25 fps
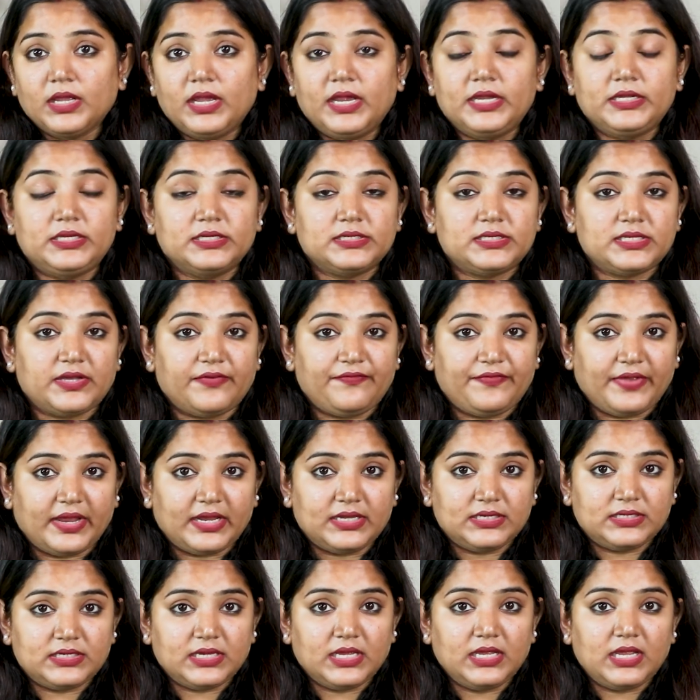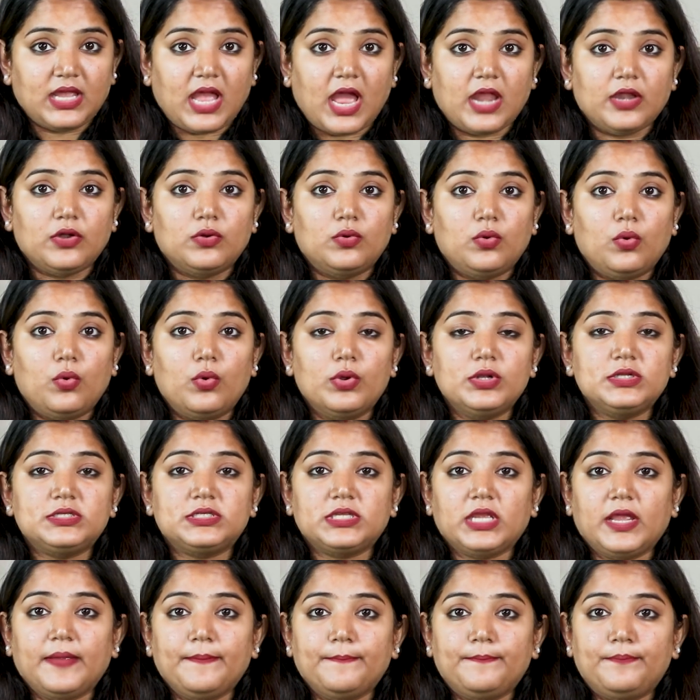It is affecting and
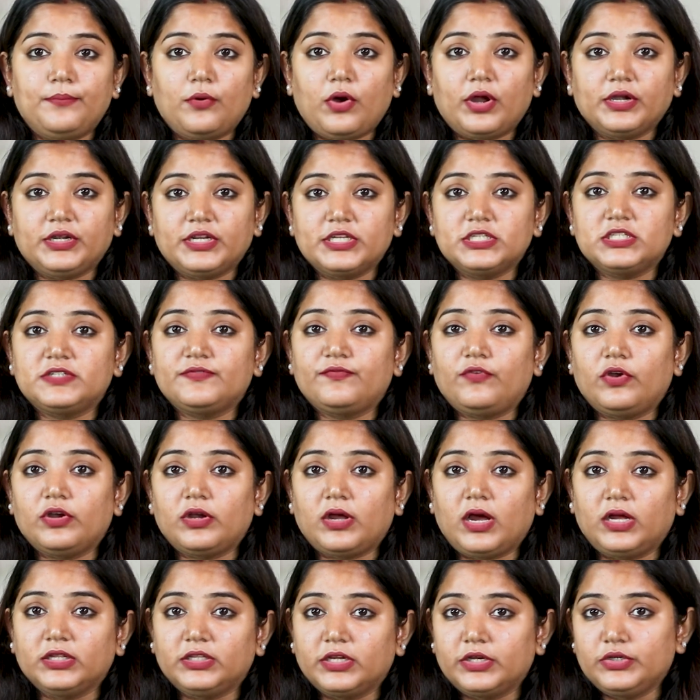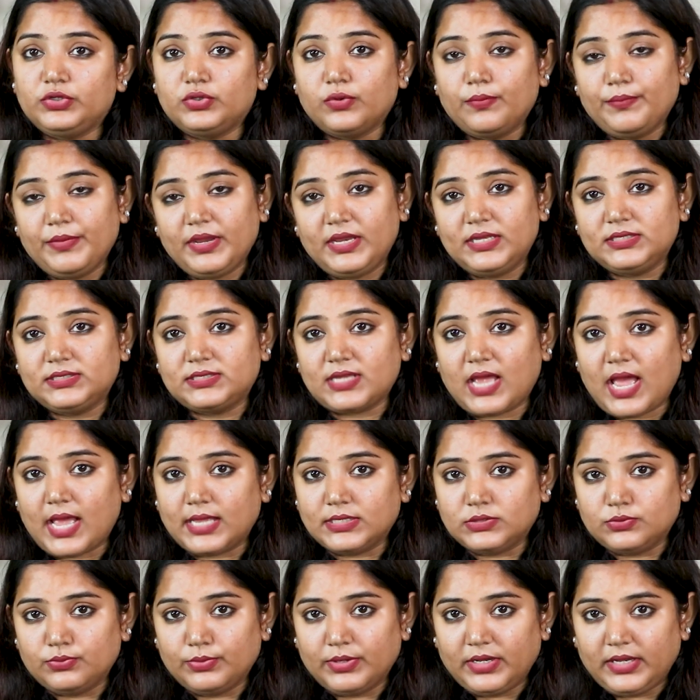holds importance for other domains
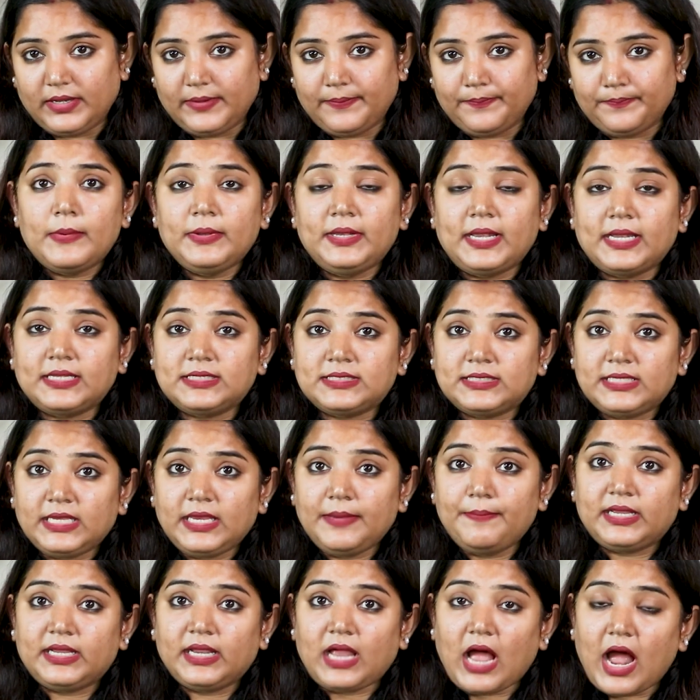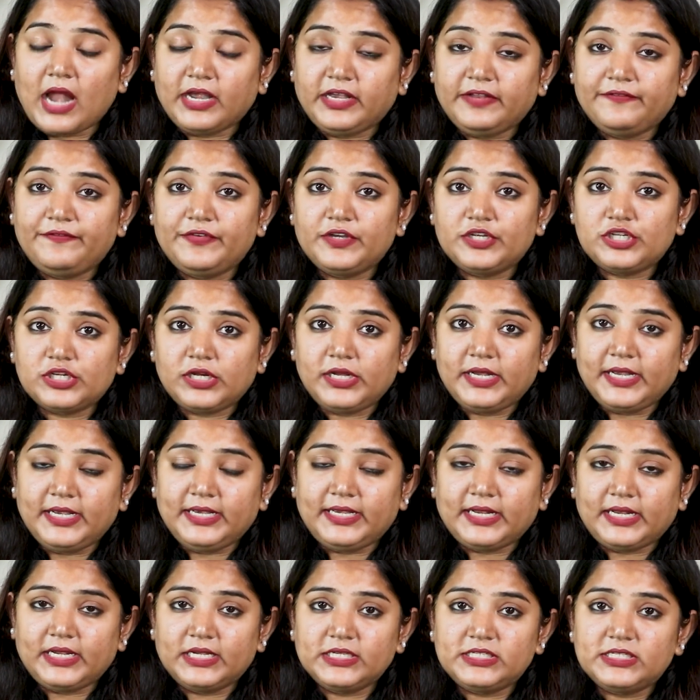as well. Let's see artificial
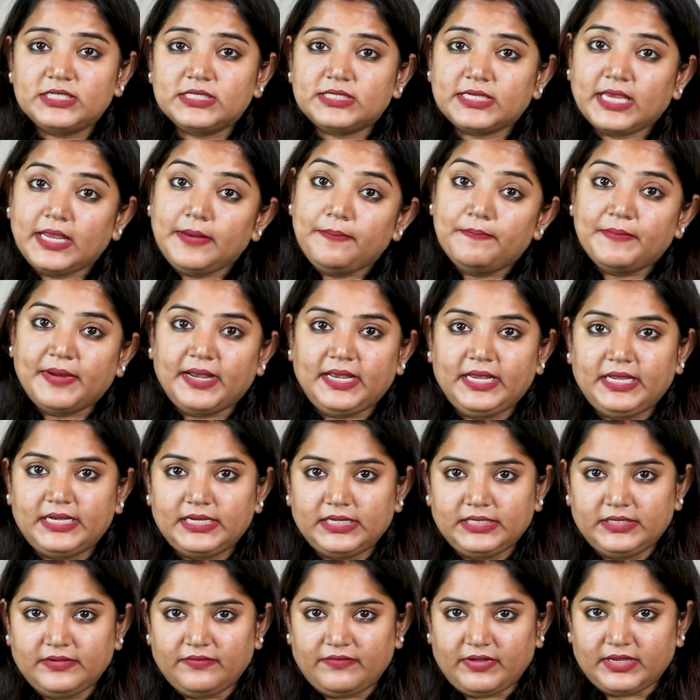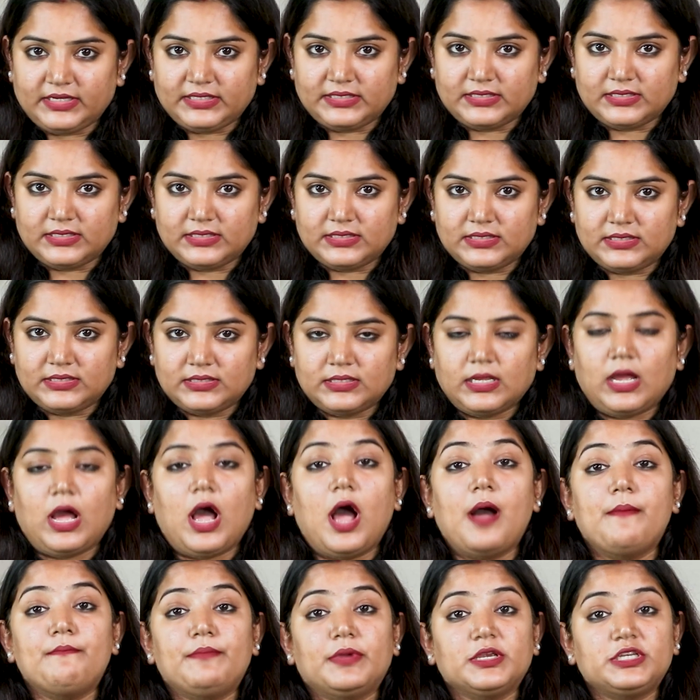intelligence in medical devices.
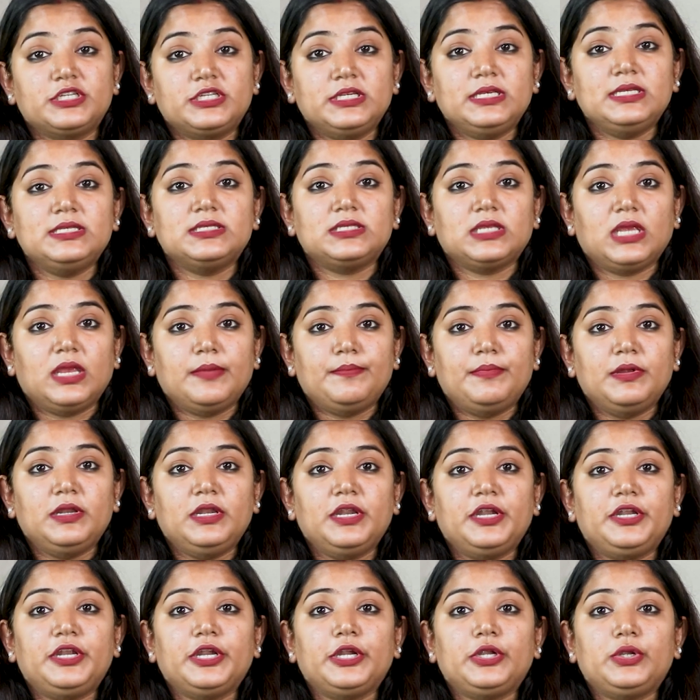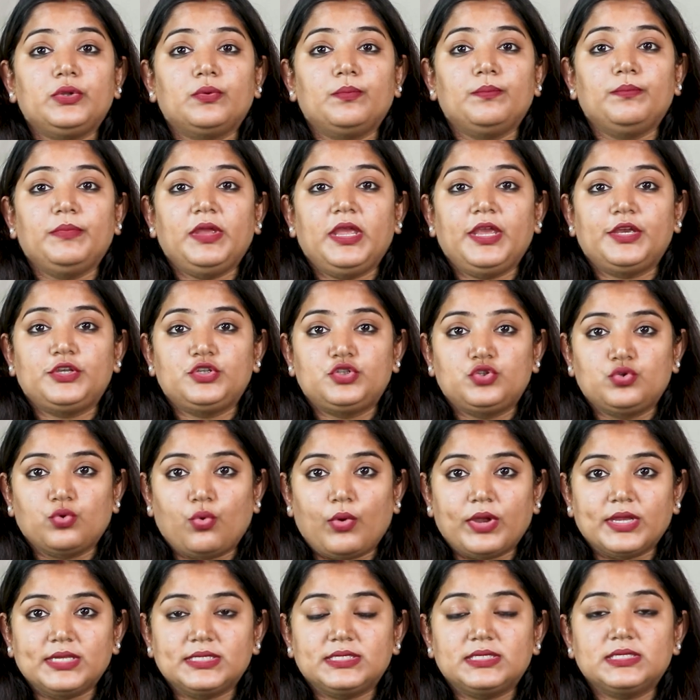A machine's ability to make
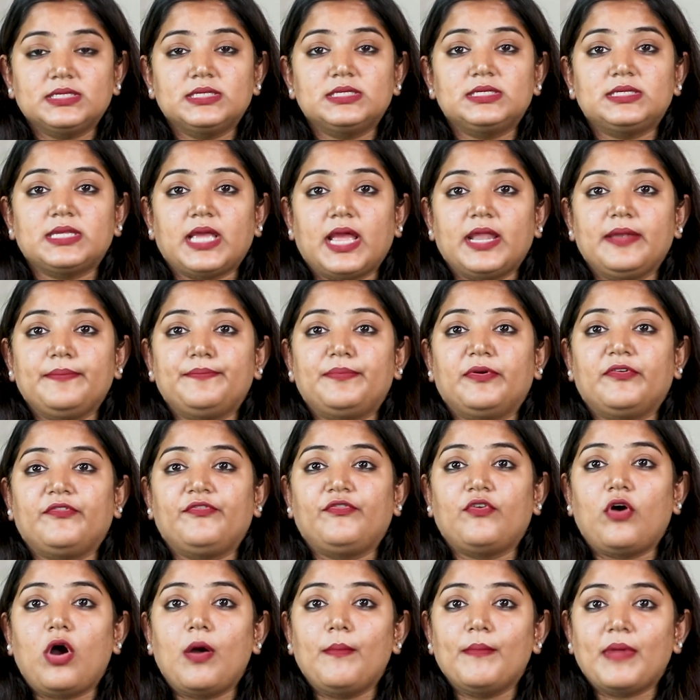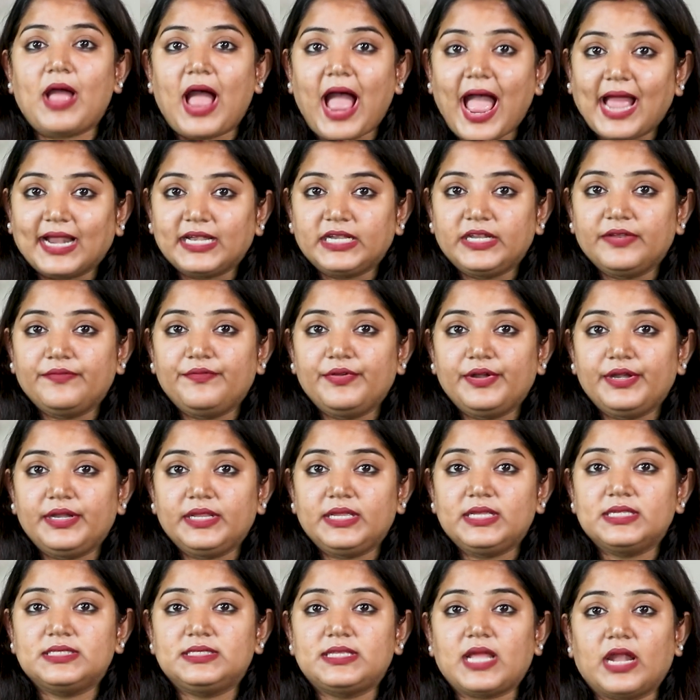choices and perform
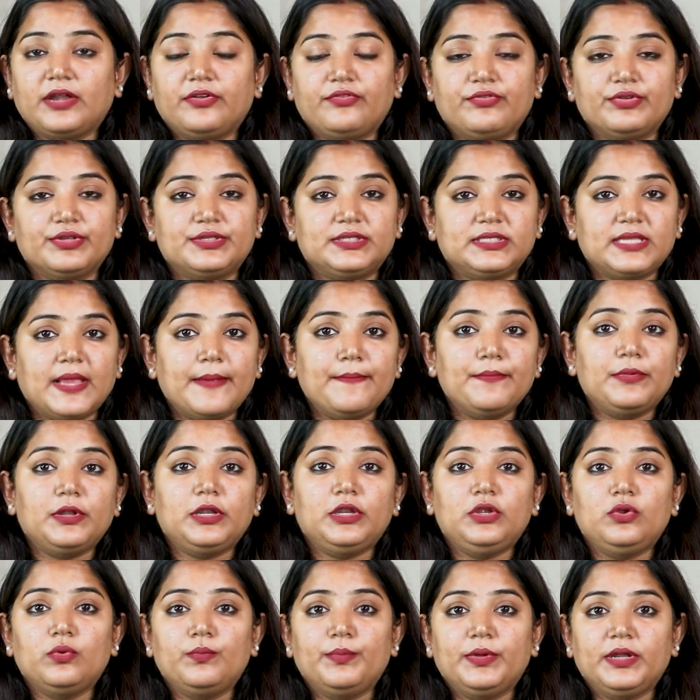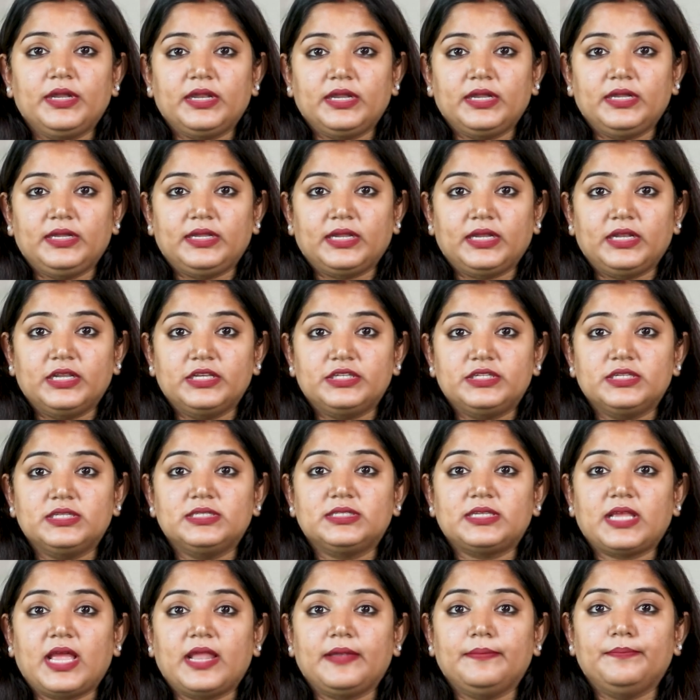activities that resemble human
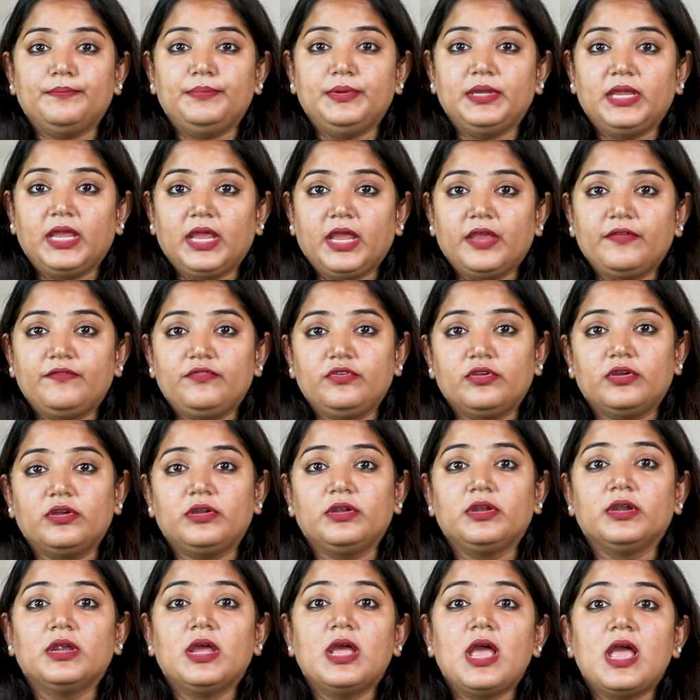intelligence and behavior